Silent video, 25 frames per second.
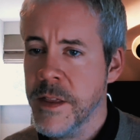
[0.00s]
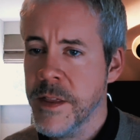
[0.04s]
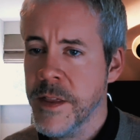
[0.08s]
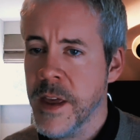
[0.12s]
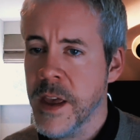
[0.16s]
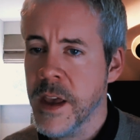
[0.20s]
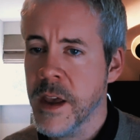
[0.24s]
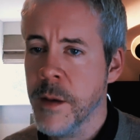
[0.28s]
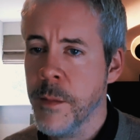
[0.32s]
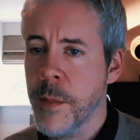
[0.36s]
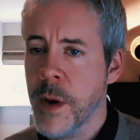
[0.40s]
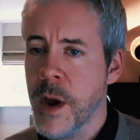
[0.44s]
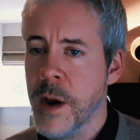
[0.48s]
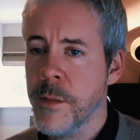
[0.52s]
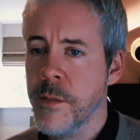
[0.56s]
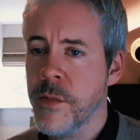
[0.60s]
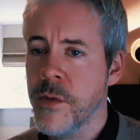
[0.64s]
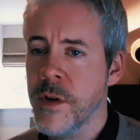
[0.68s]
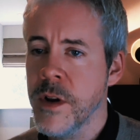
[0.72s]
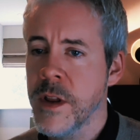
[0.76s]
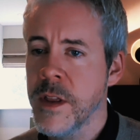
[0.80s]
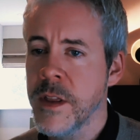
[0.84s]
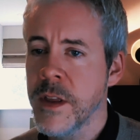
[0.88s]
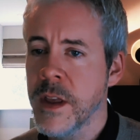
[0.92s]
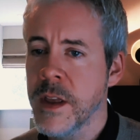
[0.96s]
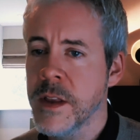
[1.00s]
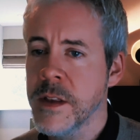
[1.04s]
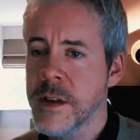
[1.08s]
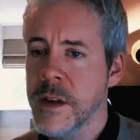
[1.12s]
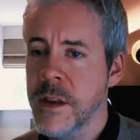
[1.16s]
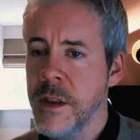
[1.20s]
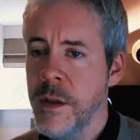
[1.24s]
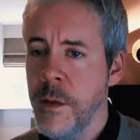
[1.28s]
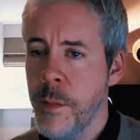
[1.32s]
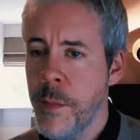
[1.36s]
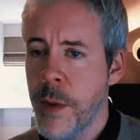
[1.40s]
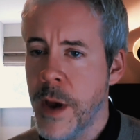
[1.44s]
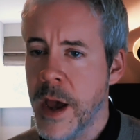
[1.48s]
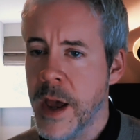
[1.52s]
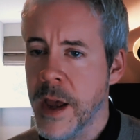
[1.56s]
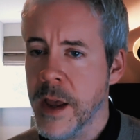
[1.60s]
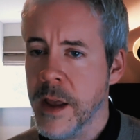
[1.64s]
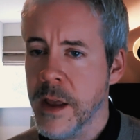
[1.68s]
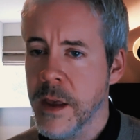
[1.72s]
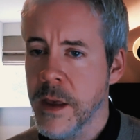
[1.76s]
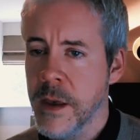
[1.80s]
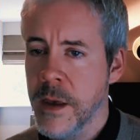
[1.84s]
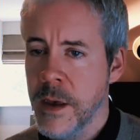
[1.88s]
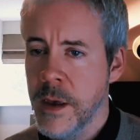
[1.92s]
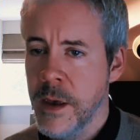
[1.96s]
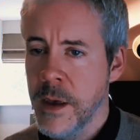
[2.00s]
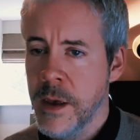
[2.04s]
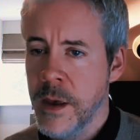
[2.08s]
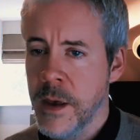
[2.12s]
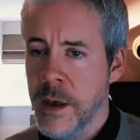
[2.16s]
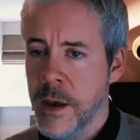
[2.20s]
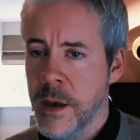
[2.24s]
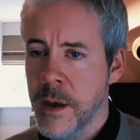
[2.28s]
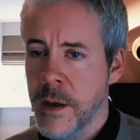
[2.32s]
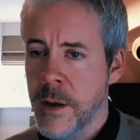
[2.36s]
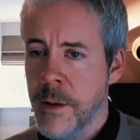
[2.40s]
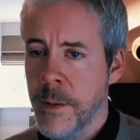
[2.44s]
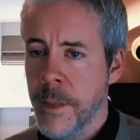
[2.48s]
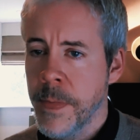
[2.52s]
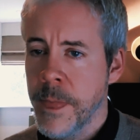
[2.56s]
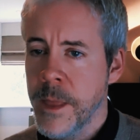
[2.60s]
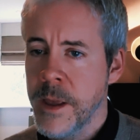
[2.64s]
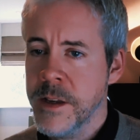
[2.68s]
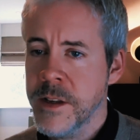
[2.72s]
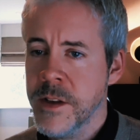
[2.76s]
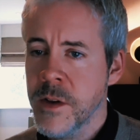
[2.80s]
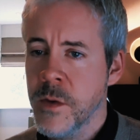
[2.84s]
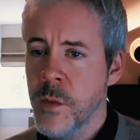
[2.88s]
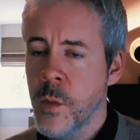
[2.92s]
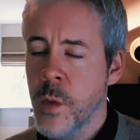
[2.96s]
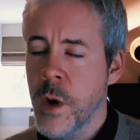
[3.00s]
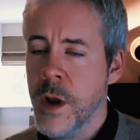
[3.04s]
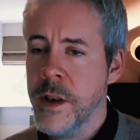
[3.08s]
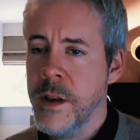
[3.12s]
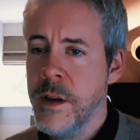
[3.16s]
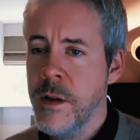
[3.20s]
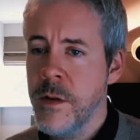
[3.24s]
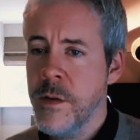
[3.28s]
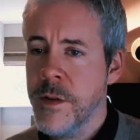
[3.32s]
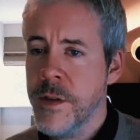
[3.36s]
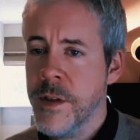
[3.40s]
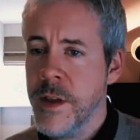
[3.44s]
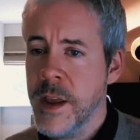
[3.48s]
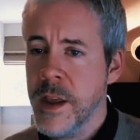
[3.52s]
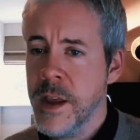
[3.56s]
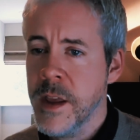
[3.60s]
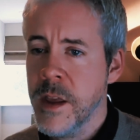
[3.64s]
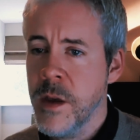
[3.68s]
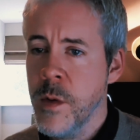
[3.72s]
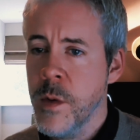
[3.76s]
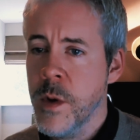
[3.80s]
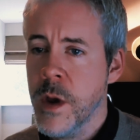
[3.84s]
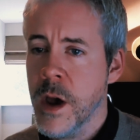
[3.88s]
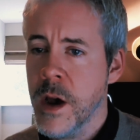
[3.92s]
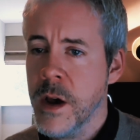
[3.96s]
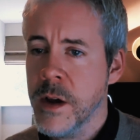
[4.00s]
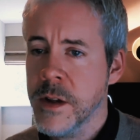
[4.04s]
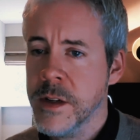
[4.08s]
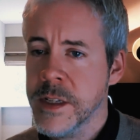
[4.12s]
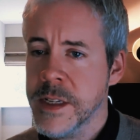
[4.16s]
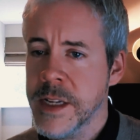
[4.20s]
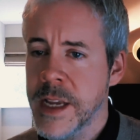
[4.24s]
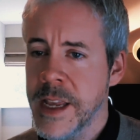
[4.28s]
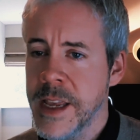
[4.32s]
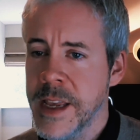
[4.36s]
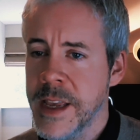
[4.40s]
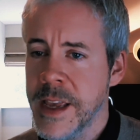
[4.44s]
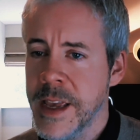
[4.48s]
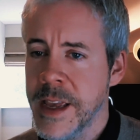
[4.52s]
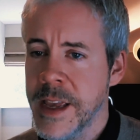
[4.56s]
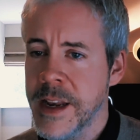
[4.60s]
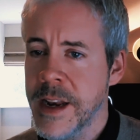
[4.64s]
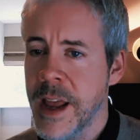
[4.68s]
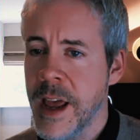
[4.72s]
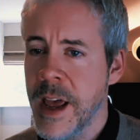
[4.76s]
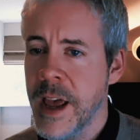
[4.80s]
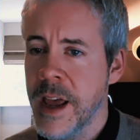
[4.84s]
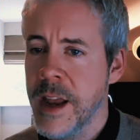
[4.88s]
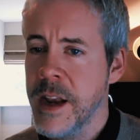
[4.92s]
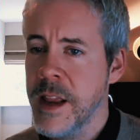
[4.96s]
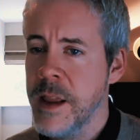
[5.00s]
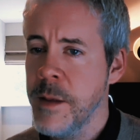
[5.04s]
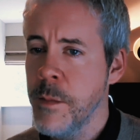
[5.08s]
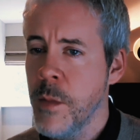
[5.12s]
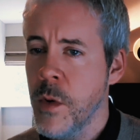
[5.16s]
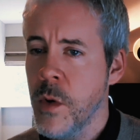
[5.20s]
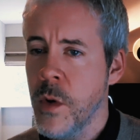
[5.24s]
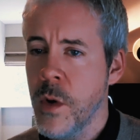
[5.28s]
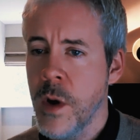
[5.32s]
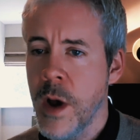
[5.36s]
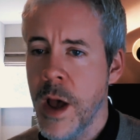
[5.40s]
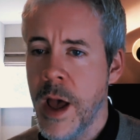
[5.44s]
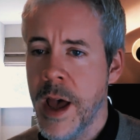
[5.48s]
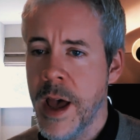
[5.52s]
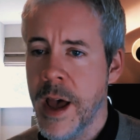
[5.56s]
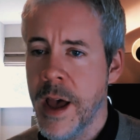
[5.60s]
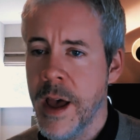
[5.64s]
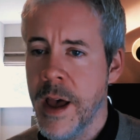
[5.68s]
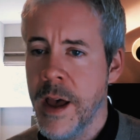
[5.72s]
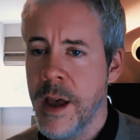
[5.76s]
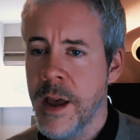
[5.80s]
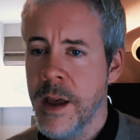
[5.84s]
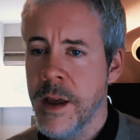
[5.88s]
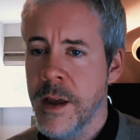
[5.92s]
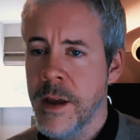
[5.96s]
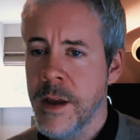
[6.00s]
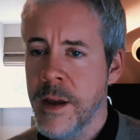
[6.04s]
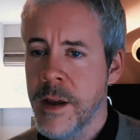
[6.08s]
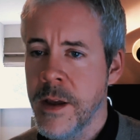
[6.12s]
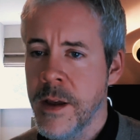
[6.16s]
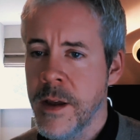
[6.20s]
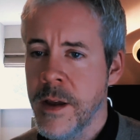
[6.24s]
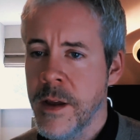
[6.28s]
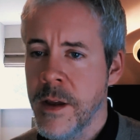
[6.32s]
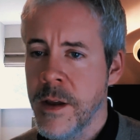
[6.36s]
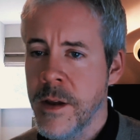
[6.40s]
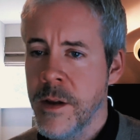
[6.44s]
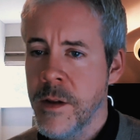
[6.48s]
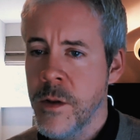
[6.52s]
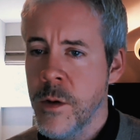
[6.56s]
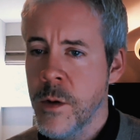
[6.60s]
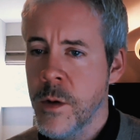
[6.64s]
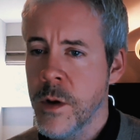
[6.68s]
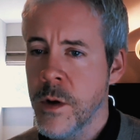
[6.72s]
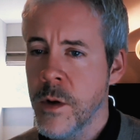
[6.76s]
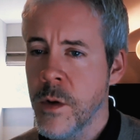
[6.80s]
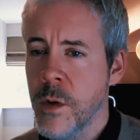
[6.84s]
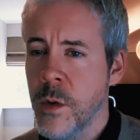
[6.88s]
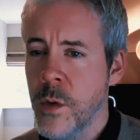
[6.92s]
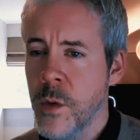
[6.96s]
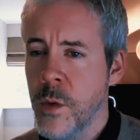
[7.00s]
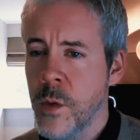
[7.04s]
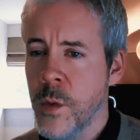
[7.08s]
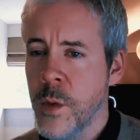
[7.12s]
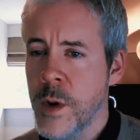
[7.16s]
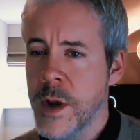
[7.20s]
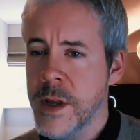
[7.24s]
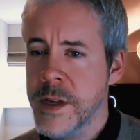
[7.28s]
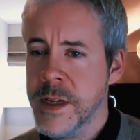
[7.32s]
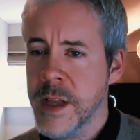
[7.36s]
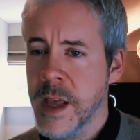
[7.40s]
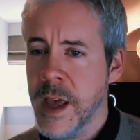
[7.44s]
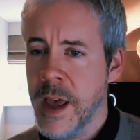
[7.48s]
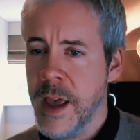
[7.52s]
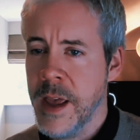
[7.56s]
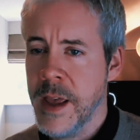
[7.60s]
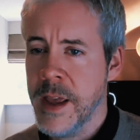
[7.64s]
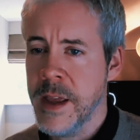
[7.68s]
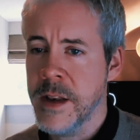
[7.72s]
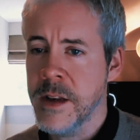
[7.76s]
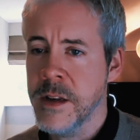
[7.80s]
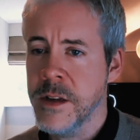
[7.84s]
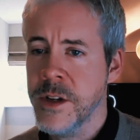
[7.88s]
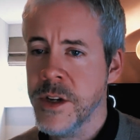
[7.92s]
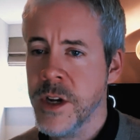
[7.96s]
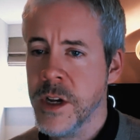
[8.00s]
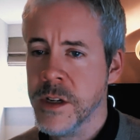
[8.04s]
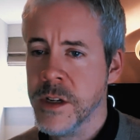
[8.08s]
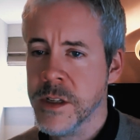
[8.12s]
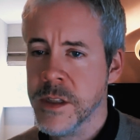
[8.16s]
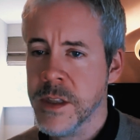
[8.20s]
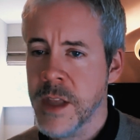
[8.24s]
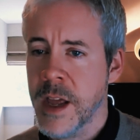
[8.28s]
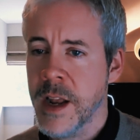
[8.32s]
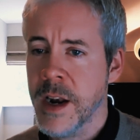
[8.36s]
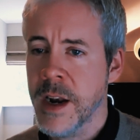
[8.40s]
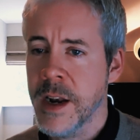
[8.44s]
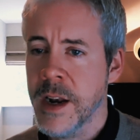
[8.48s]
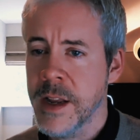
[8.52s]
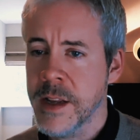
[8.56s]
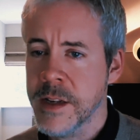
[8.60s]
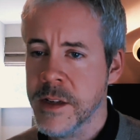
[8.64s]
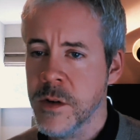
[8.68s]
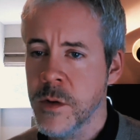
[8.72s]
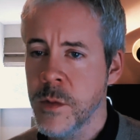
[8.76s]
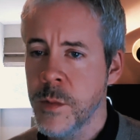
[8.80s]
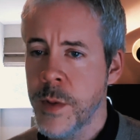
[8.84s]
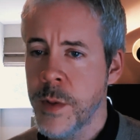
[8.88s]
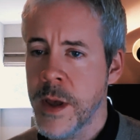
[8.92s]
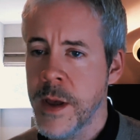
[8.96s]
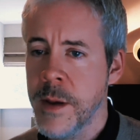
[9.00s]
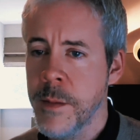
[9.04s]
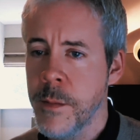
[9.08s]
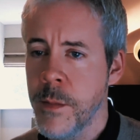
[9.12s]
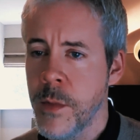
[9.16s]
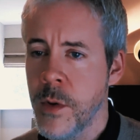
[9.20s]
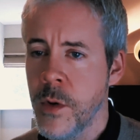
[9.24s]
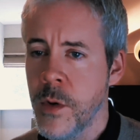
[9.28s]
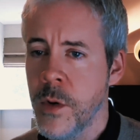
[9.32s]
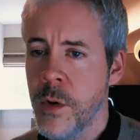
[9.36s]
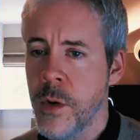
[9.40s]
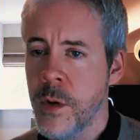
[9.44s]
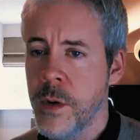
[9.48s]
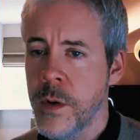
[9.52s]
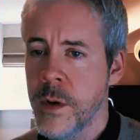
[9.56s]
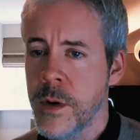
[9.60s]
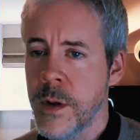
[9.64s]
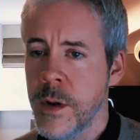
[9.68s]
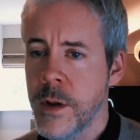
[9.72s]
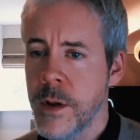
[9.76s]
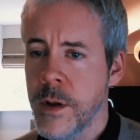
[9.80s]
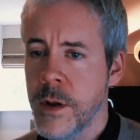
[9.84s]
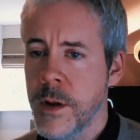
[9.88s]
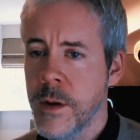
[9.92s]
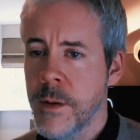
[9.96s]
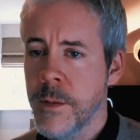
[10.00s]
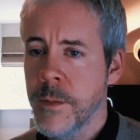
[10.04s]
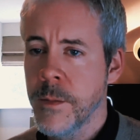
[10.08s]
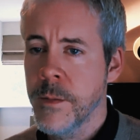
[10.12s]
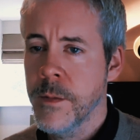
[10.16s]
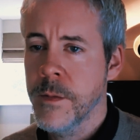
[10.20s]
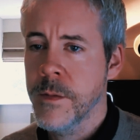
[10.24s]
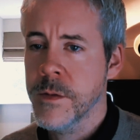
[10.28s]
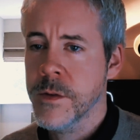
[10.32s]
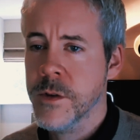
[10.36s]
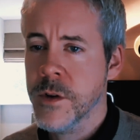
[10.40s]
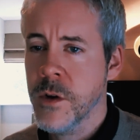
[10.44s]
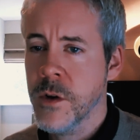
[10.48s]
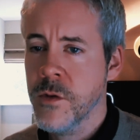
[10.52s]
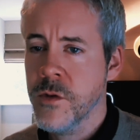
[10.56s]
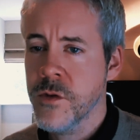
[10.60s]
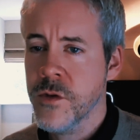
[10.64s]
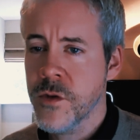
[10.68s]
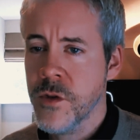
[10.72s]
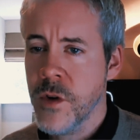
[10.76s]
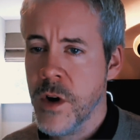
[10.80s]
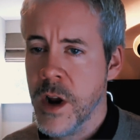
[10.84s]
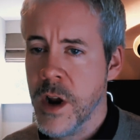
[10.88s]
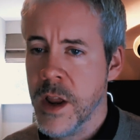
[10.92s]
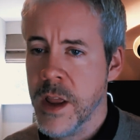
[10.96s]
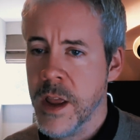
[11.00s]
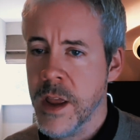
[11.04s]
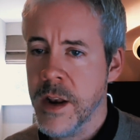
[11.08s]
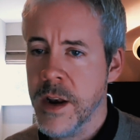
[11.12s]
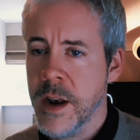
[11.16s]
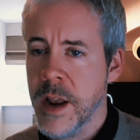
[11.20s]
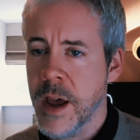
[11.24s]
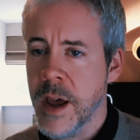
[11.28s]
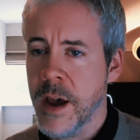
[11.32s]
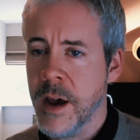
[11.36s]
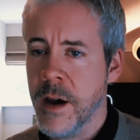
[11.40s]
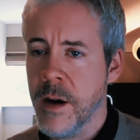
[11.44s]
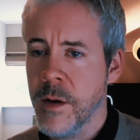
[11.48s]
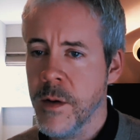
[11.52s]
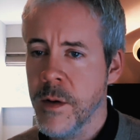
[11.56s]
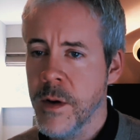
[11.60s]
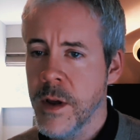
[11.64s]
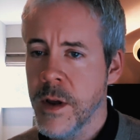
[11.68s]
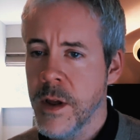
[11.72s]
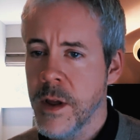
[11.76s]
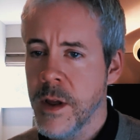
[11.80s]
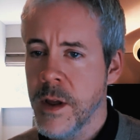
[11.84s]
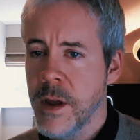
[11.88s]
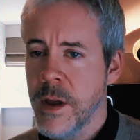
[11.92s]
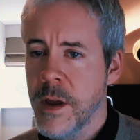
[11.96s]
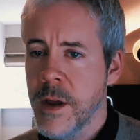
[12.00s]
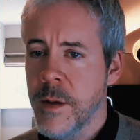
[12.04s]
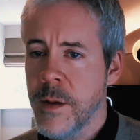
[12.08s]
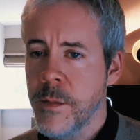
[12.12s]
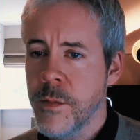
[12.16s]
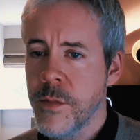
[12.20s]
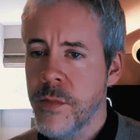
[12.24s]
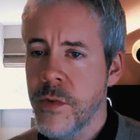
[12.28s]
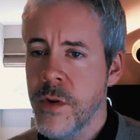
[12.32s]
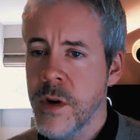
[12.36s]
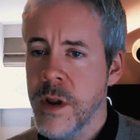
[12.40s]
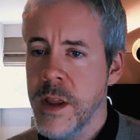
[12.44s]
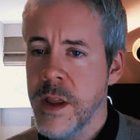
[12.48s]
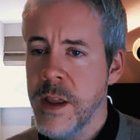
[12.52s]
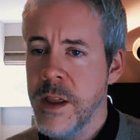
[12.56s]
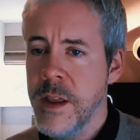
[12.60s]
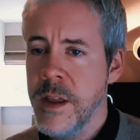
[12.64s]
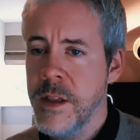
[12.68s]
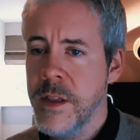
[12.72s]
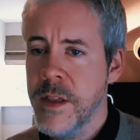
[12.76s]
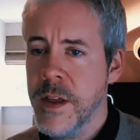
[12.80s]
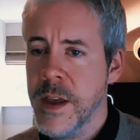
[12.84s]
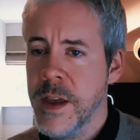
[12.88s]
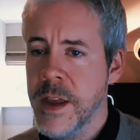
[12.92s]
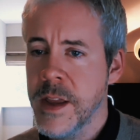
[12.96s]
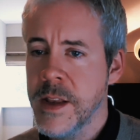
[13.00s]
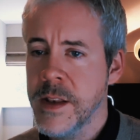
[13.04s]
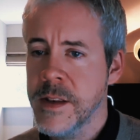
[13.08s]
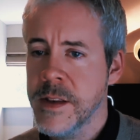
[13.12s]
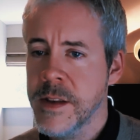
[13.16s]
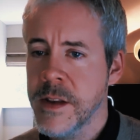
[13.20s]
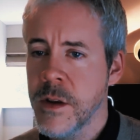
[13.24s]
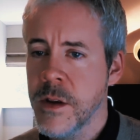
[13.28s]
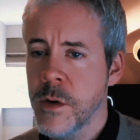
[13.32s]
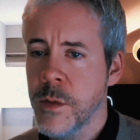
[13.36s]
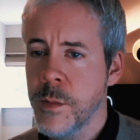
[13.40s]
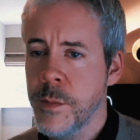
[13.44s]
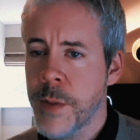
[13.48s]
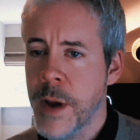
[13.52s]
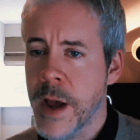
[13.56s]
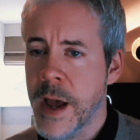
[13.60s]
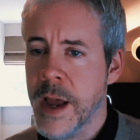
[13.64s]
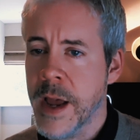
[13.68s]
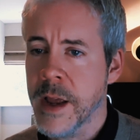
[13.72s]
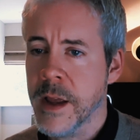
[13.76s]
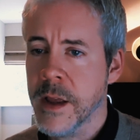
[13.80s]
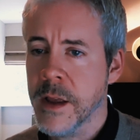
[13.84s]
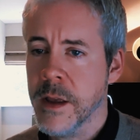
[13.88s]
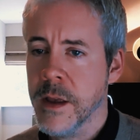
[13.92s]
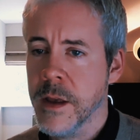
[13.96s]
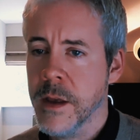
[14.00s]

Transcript: thing about breathing into the back is that when you think you can't take in any more air, you can always get in just that little bit more. So try it now. Breathe into your back.